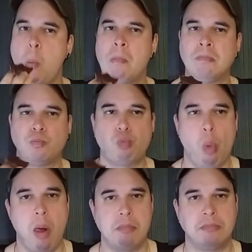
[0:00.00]
Mm.
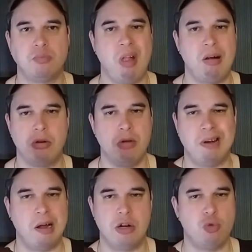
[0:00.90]
Don't
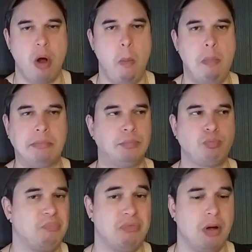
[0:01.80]
like this one.
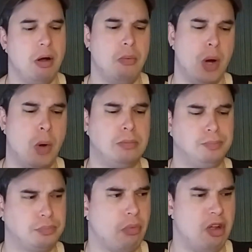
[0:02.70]
No, well,
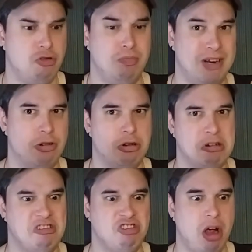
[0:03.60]
it's better
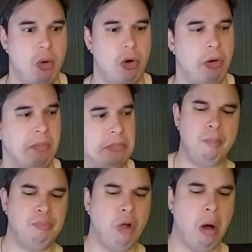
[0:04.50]
than the sour.
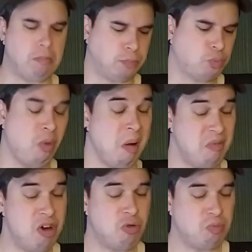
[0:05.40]
No,
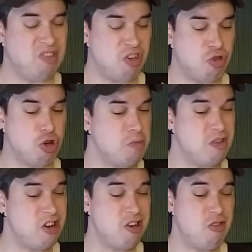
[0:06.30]
they're, they're good,
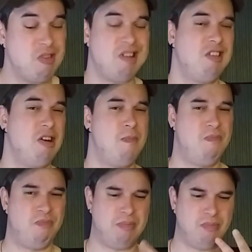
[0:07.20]
but I don't like the
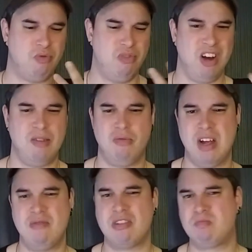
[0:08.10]
filling
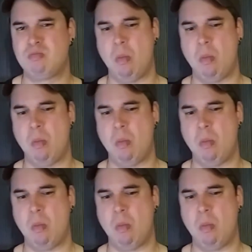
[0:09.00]
flavor.